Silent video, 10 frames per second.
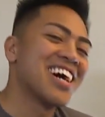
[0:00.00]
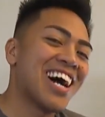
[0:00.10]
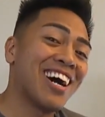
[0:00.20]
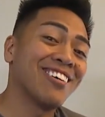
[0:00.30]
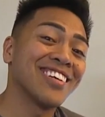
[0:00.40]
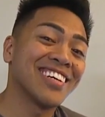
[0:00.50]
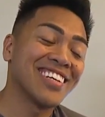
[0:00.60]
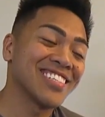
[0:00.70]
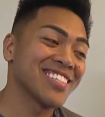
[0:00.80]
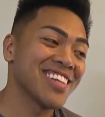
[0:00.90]
How
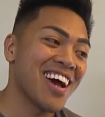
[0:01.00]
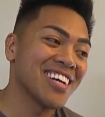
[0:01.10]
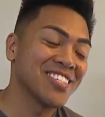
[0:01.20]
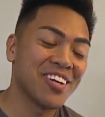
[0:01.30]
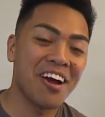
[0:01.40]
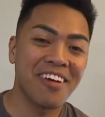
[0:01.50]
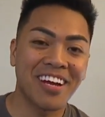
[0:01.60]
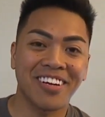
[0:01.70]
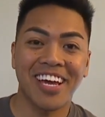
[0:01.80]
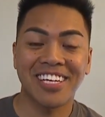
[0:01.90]
is that, dude? All
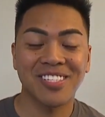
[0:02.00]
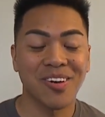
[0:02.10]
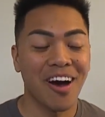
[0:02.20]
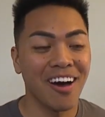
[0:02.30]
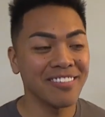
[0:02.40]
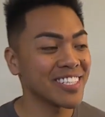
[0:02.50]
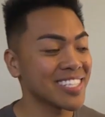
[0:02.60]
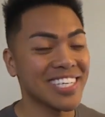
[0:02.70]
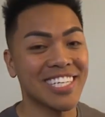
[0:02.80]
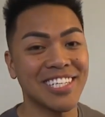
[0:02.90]
right, okay, so
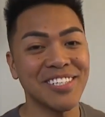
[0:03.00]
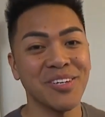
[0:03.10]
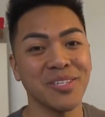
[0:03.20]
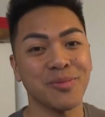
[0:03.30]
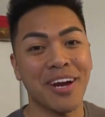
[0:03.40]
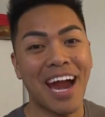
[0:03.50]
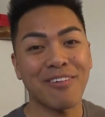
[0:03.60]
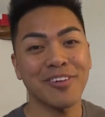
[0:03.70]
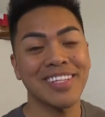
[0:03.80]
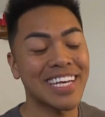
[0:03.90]
obviously he knows where
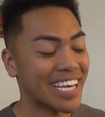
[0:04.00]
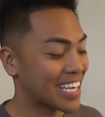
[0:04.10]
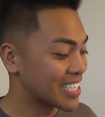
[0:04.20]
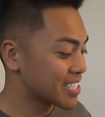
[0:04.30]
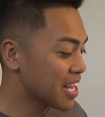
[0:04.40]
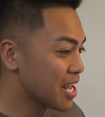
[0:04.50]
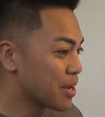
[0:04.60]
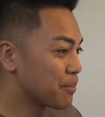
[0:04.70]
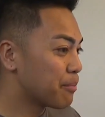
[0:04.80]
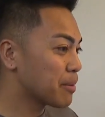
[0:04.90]
everything is,
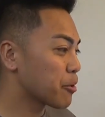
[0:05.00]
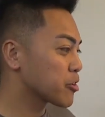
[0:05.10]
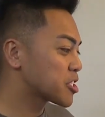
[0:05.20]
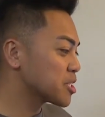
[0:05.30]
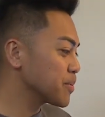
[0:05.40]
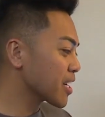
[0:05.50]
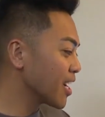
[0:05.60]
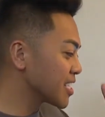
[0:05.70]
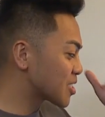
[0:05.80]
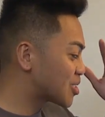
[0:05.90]
but brother, just
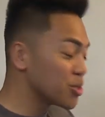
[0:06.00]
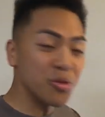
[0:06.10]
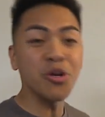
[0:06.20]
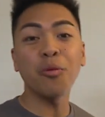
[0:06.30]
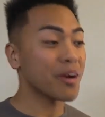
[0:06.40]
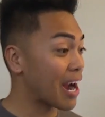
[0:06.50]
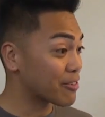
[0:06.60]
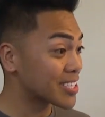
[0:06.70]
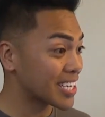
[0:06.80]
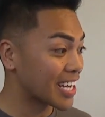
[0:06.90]
because you know where
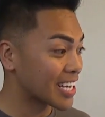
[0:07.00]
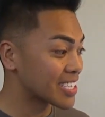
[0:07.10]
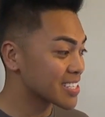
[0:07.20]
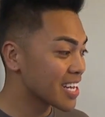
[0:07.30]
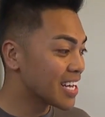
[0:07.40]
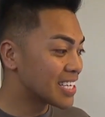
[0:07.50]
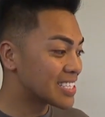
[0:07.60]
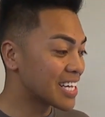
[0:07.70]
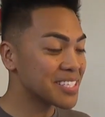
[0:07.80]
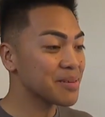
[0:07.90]
everything is
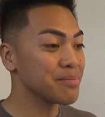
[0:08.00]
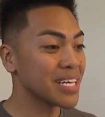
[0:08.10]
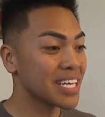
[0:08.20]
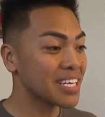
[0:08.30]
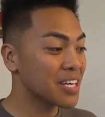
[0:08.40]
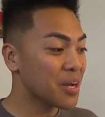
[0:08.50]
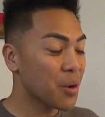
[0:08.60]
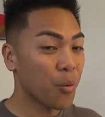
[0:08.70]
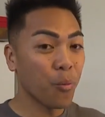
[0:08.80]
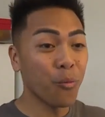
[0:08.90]
doesn't mean
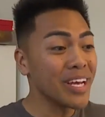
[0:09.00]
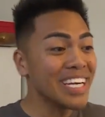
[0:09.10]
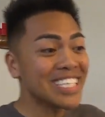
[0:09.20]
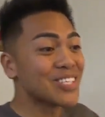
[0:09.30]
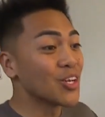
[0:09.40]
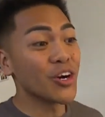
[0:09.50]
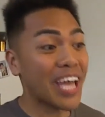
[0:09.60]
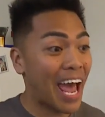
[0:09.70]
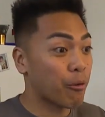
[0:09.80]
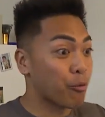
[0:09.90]
we need to look at